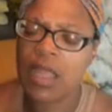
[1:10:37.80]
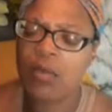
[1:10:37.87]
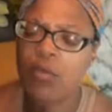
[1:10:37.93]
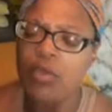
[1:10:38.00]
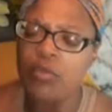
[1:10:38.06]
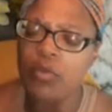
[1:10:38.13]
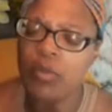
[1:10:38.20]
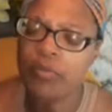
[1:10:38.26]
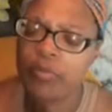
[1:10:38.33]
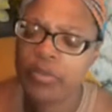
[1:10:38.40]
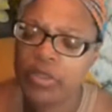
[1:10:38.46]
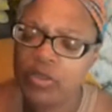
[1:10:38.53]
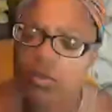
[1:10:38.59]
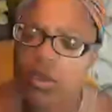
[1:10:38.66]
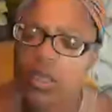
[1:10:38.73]
And we
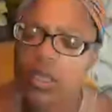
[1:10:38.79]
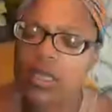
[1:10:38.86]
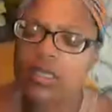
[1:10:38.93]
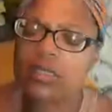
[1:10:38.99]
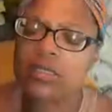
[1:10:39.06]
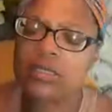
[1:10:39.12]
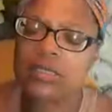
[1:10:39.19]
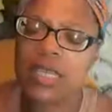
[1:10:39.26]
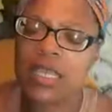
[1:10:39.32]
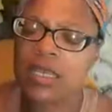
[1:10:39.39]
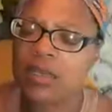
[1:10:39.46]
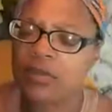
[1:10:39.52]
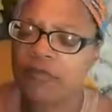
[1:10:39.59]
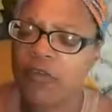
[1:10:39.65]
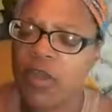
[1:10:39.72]
rebuke
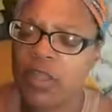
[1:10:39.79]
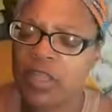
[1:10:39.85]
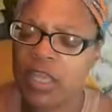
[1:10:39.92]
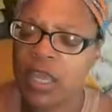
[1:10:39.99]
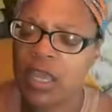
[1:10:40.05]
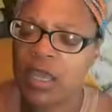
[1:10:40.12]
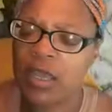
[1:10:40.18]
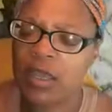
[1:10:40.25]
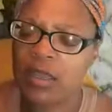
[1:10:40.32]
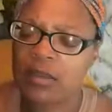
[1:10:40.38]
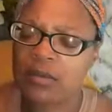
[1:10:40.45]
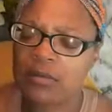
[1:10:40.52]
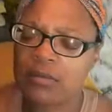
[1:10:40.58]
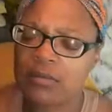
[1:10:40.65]
Satan, Father God.